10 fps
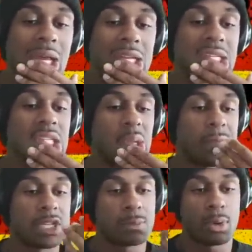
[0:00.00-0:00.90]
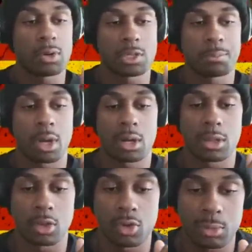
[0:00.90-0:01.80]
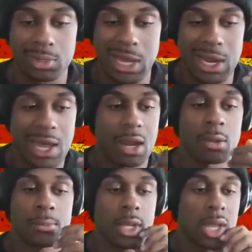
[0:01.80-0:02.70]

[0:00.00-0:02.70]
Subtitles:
TJ Beast Boy was a part of the group Dat Adam.